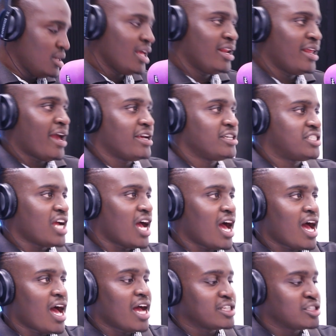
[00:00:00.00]
Lady
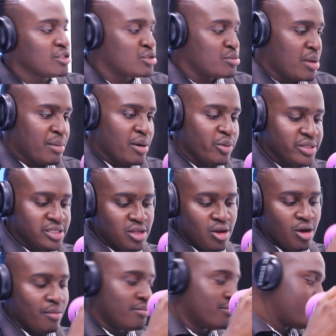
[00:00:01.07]
Aisha, talk to me about
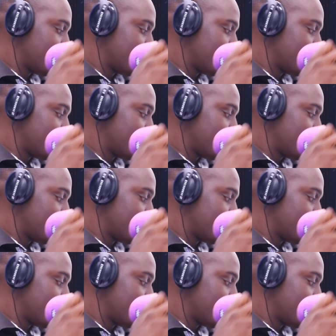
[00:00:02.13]
Weezdom.